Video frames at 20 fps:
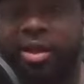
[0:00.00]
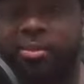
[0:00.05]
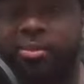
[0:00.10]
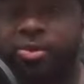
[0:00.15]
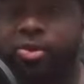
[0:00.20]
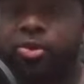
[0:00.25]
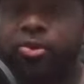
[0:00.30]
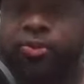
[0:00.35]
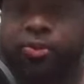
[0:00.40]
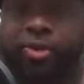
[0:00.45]
that
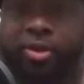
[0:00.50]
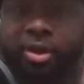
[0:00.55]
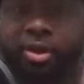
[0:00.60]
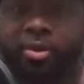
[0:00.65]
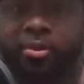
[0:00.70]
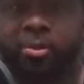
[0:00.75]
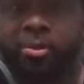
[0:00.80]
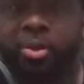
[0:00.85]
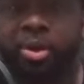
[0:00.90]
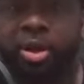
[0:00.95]
move for
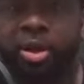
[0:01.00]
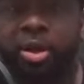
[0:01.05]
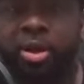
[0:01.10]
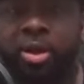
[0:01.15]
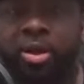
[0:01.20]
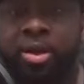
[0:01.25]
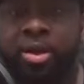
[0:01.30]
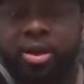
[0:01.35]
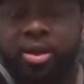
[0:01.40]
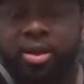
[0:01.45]
them.
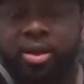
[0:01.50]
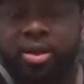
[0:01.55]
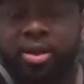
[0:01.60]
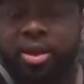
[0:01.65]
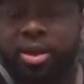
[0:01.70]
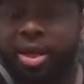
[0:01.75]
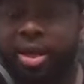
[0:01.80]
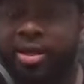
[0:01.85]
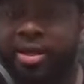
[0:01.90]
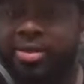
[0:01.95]
And then
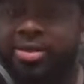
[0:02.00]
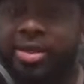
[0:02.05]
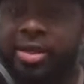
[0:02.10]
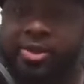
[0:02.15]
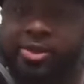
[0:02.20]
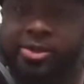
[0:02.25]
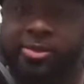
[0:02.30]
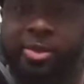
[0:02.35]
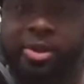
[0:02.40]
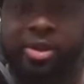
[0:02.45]
it kind of
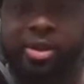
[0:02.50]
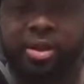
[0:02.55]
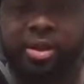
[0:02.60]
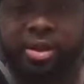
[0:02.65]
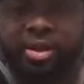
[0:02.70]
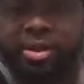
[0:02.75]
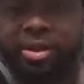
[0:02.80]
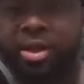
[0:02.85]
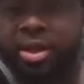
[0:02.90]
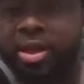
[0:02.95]
tells me
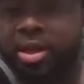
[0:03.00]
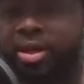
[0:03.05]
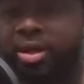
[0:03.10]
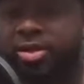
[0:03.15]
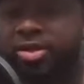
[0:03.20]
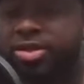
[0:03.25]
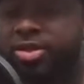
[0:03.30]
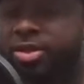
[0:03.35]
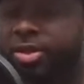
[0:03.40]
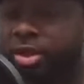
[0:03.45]
that they
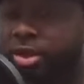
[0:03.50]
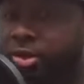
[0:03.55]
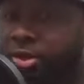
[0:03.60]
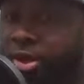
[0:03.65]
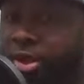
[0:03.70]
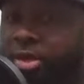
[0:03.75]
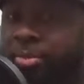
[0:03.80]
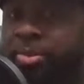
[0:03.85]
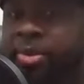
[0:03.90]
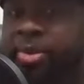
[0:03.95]
are
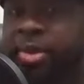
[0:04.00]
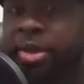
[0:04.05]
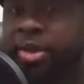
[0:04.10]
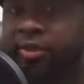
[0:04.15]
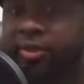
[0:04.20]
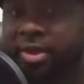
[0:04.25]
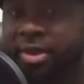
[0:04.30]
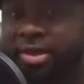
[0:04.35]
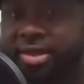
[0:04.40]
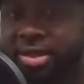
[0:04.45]
slowly
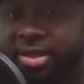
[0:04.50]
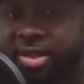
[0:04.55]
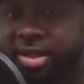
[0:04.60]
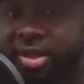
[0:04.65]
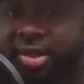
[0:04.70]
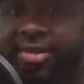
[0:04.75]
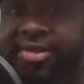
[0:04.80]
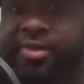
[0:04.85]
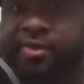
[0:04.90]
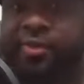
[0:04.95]
believing into
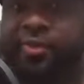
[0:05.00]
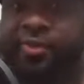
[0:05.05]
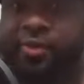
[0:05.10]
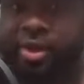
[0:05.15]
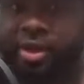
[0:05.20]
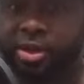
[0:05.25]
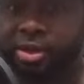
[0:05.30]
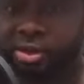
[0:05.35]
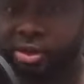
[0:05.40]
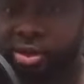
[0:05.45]
Justin
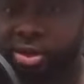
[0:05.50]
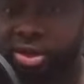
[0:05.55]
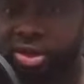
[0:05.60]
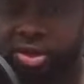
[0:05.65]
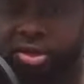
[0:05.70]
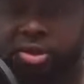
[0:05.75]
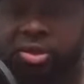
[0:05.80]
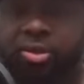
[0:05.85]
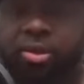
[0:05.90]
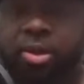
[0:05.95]
Fields.
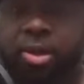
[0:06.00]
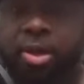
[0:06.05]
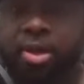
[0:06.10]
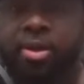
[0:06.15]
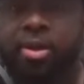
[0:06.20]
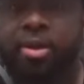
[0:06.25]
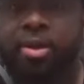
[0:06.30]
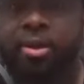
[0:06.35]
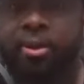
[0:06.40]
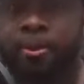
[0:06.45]
So
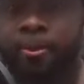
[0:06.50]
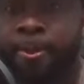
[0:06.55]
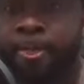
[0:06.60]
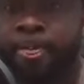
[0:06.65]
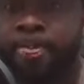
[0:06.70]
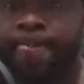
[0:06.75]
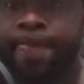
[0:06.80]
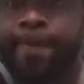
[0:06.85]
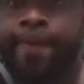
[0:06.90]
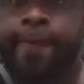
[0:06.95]

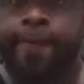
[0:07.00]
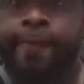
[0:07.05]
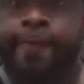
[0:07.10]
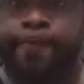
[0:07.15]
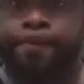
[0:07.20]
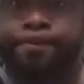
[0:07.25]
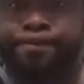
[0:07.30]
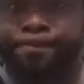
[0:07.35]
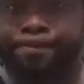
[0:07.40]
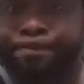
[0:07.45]

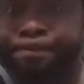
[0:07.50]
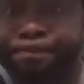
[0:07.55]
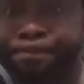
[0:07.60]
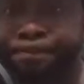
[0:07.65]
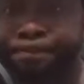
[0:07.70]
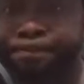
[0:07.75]
I